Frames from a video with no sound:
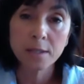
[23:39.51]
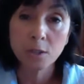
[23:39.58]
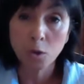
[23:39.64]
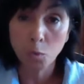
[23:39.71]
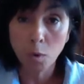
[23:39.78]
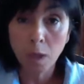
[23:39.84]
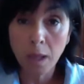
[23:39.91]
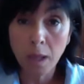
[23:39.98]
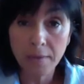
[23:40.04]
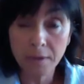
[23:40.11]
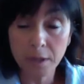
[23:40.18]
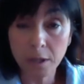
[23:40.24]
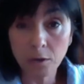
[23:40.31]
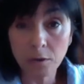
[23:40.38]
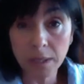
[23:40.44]
So we'll have
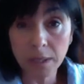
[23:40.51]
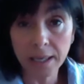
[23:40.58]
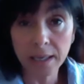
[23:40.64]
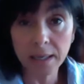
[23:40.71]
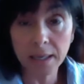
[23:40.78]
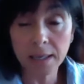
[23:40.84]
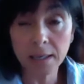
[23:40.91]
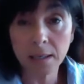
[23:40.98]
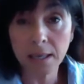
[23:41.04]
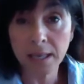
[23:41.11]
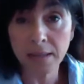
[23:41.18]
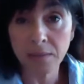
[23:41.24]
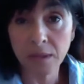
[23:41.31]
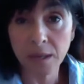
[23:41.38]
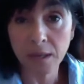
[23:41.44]
a little link
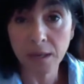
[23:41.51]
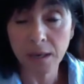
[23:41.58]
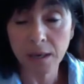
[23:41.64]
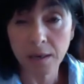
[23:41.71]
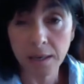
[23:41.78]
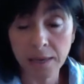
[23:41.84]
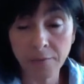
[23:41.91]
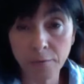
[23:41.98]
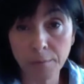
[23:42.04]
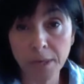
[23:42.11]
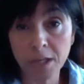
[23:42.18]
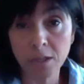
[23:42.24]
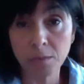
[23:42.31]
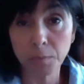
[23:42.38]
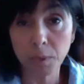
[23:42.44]
in the
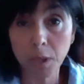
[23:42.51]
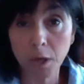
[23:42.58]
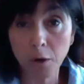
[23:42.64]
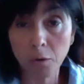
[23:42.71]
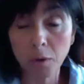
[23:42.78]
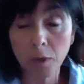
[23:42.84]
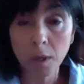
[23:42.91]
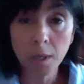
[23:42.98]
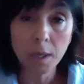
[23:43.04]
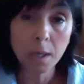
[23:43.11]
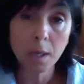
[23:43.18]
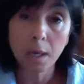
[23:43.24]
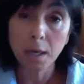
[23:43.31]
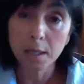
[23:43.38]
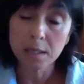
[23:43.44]
information below,
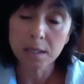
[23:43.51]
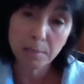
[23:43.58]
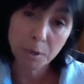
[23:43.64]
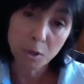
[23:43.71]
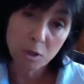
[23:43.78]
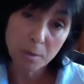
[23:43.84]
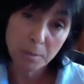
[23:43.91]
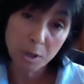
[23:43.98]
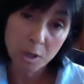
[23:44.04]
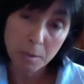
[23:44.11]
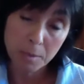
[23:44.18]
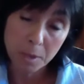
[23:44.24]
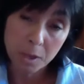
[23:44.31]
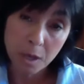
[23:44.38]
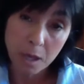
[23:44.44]

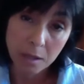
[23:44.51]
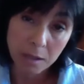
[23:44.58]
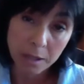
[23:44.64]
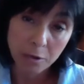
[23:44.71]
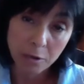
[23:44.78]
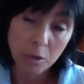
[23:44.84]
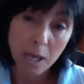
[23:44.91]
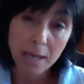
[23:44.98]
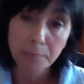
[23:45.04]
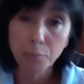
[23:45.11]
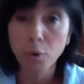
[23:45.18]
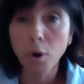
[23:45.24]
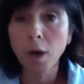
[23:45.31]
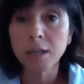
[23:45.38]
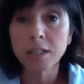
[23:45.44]

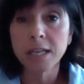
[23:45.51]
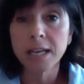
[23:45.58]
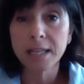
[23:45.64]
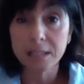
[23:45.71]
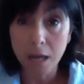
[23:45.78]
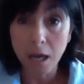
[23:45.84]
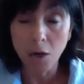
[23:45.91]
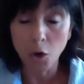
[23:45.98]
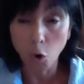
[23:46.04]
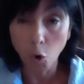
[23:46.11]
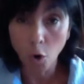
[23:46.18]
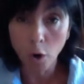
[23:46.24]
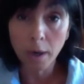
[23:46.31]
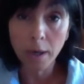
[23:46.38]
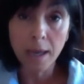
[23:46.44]

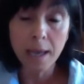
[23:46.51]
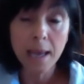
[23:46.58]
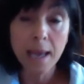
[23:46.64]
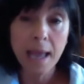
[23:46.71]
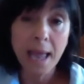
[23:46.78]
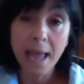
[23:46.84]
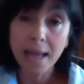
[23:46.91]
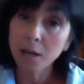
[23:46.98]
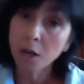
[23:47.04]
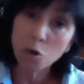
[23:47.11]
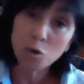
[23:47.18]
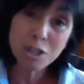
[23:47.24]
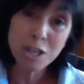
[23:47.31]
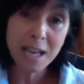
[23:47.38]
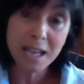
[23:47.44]
www.littlelightproject.org, and go
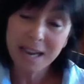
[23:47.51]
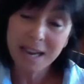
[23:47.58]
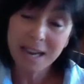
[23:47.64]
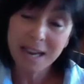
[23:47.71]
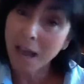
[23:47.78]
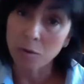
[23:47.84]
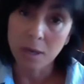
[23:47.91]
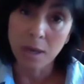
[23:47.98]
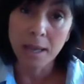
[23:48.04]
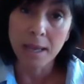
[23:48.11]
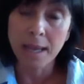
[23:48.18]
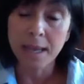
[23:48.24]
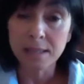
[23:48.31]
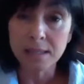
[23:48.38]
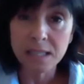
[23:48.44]
check it out
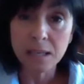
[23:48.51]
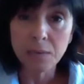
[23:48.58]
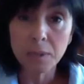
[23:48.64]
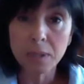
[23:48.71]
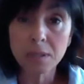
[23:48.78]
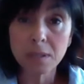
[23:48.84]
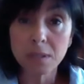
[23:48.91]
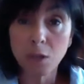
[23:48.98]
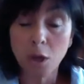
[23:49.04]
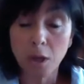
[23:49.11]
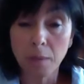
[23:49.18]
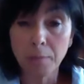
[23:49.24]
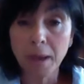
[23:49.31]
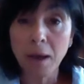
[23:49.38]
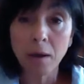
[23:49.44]
and see what this is all
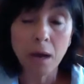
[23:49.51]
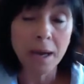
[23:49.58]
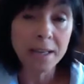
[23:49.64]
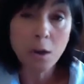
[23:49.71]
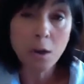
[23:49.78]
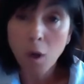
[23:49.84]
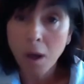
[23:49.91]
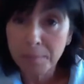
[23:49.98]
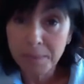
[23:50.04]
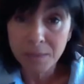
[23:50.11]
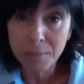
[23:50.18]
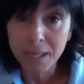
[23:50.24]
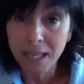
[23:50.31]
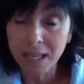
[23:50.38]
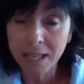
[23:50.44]
about. I know I'm going to
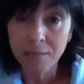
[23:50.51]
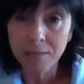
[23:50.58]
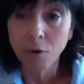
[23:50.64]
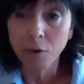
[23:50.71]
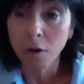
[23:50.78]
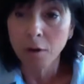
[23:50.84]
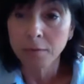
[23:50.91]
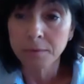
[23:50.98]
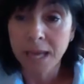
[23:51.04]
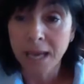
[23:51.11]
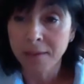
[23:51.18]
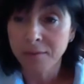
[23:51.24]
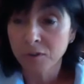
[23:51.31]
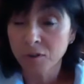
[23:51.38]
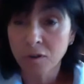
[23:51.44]
be getting involved
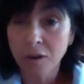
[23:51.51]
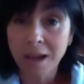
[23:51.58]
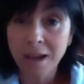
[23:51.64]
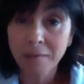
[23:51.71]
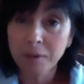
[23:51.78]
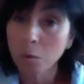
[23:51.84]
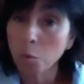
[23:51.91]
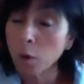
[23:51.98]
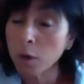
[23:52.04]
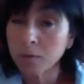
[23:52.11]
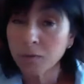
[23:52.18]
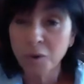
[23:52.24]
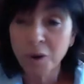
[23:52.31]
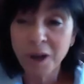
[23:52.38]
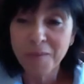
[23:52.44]
after having a
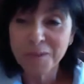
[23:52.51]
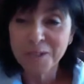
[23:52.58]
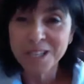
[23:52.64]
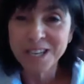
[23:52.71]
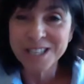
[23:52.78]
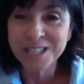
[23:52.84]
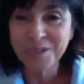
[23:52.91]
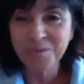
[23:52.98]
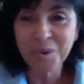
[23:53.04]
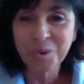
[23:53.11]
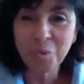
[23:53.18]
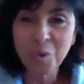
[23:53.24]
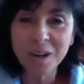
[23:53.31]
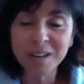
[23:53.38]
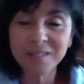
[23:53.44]
wonderful conversation with
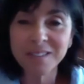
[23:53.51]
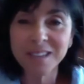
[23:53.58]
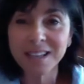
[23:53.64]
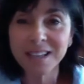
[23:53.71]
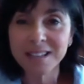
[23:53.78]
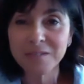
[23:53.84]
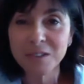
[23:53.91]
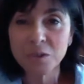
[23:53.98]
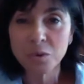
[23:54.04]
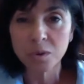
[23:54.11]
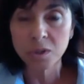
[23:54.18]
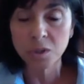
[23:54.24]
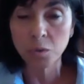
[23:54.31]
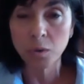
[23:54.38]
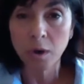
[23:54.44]
one of the
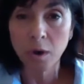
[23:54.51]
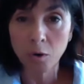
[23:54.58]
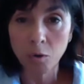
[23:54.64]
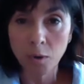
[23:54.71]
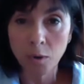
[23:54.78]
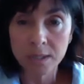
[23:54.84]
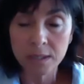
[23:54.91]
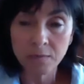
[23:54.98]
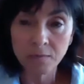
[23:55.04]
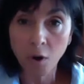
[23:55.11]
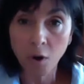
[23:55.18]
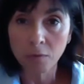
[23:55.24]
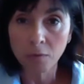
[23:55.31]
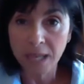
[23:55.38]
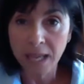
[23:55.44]
individuals who was
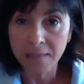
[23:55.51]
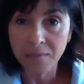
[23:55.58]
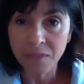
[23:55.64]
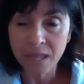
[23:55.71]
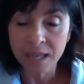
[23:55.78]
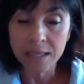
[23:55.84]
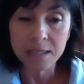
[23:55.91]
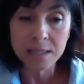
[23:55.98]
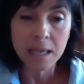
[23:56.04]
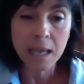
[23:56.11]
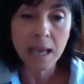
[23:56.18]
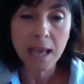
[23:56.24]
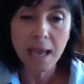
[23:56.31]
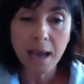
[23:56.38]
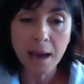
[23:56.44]
involved in this.
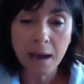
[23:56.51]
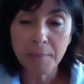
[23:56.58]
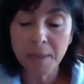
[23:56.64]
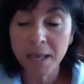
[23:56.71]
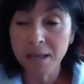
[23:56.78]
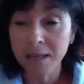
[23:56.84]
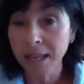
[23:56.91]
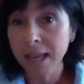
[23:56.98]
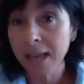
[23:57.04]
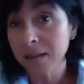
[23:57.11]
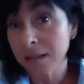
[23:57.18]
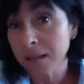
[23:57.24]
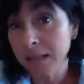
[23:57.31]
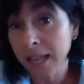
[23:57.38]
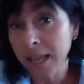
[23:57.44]
And
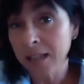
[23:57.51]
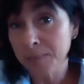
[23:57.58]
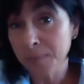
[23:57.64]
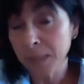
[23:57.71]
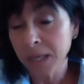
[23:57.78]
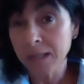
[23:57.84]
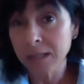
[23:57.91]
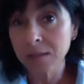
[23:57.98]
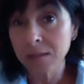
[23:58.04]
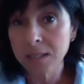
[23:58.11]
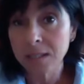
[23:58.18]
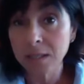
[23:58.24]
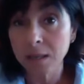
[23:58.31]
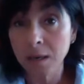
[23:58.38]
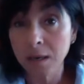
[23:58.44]
again, thanks because of
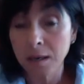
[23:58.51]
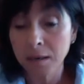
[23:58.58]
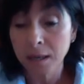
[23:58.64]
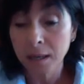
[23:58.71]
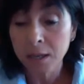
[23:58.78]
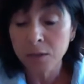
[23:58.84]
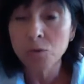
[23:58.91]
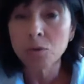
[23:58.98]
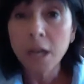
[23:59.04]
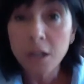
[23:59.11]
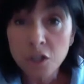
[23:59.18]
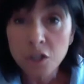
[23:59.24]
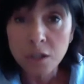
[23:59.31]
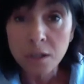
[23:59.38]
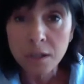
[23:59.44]
this
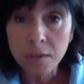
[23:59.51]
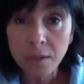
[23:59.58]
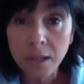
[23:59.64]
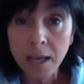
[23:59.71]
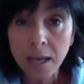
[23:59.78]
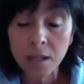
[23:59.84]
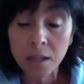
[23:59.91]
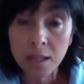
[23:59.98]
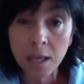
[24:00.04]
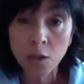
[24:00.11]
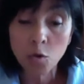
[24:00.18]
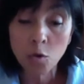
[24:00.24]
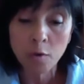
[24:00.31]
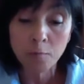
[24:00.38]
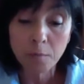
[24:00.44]
introduction that
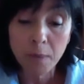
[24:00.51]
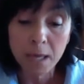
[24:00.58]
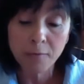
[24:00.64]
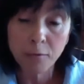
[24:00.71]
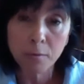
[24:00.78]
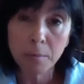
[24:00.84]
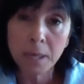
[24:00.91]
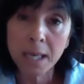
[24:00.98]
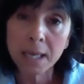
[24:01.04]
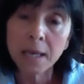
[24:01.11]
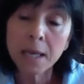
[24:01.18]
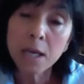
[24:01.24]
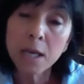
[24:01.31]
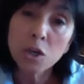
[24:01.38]
you have made for me.